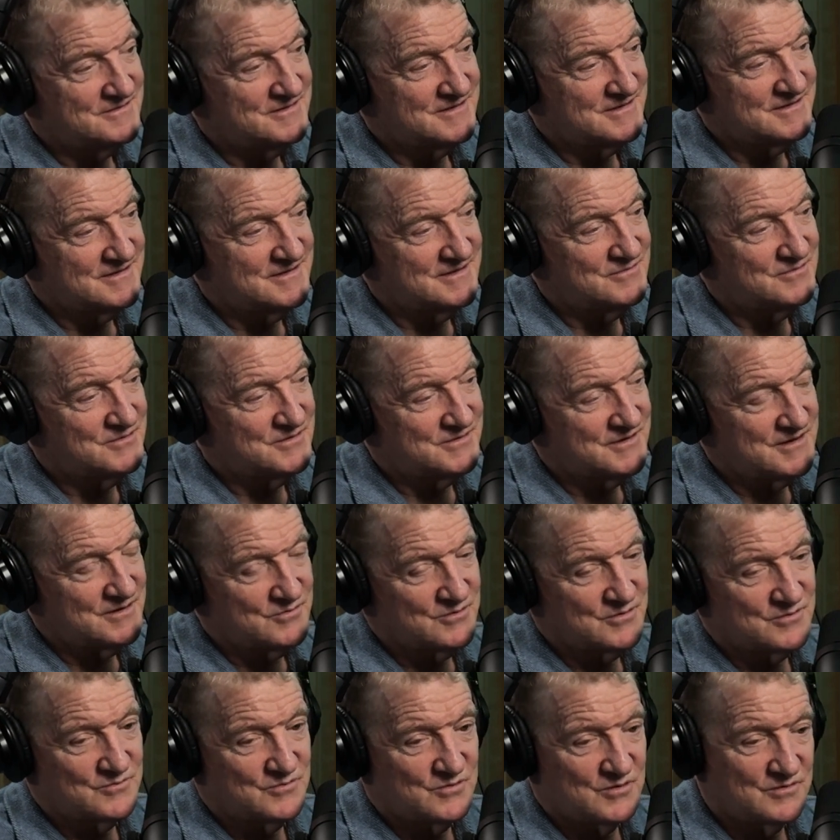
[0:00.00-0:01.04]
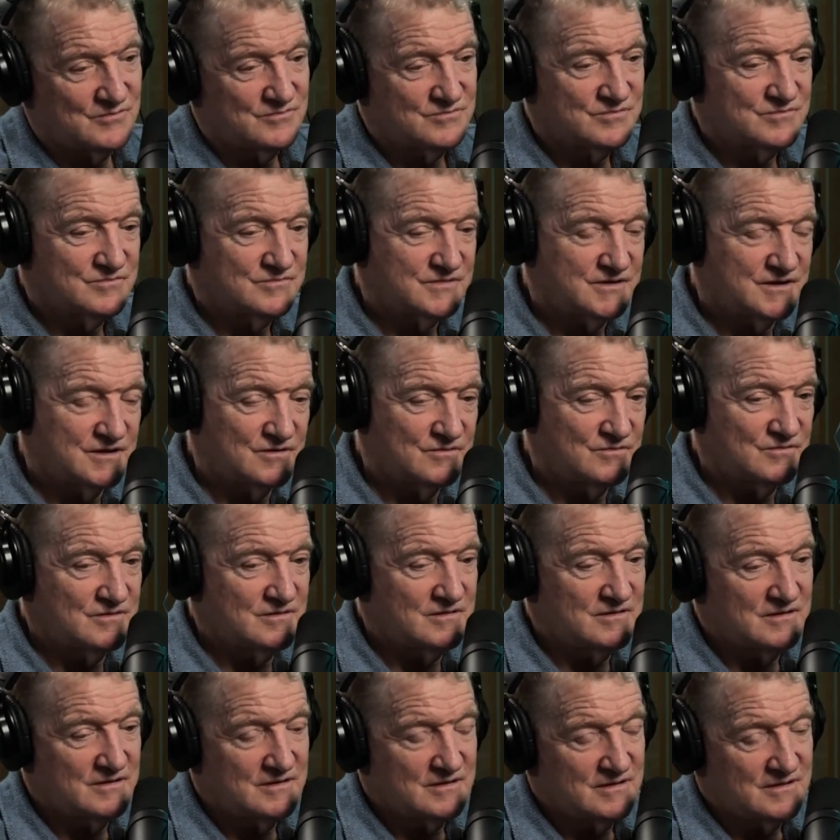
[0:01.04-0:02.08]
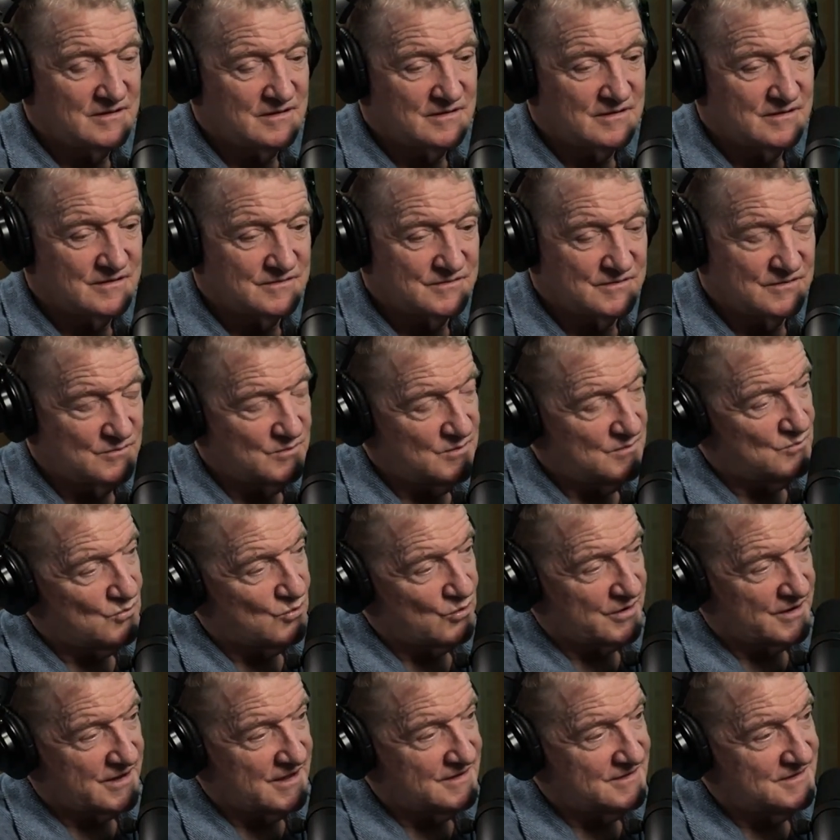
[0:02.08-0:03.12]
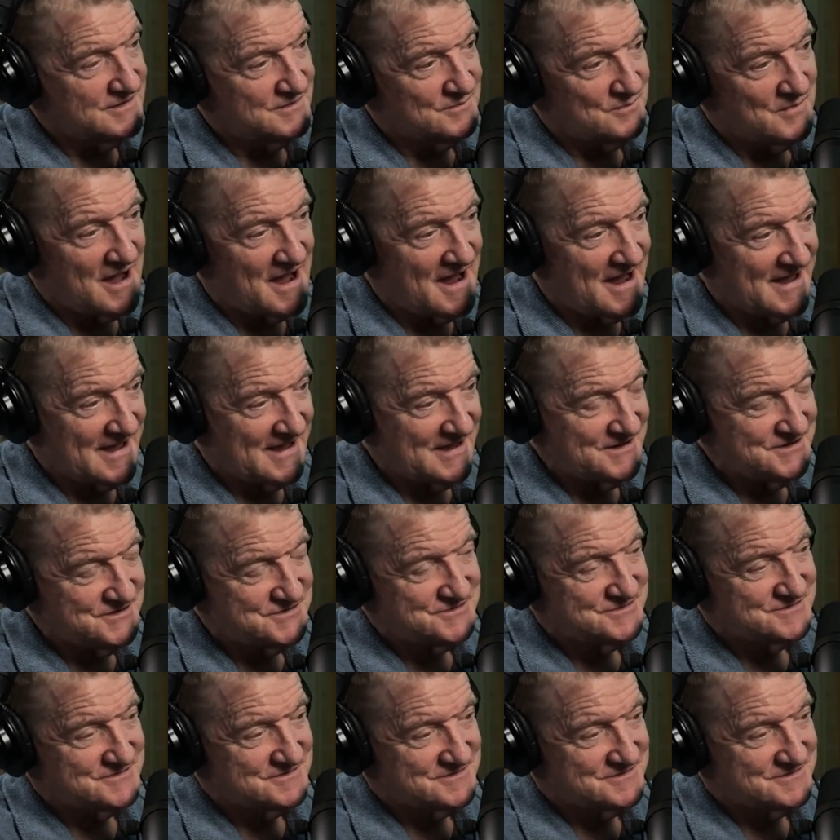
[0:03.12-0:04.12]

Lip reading: know, they were well, a little bit more getting into my age.